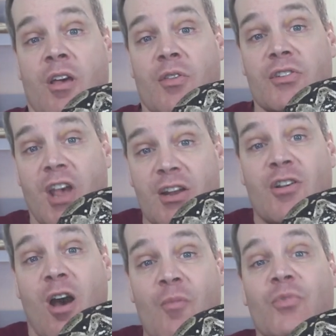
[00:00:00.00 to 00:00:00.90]
the date
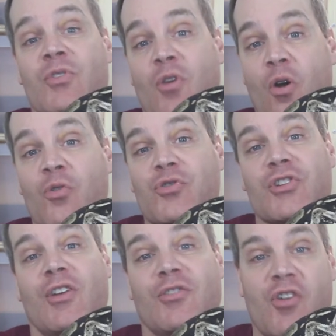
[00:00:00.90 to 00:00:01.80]
comes and goes, she
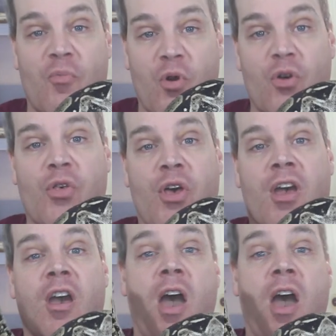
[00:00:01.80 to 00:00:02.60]
doesn't give birth,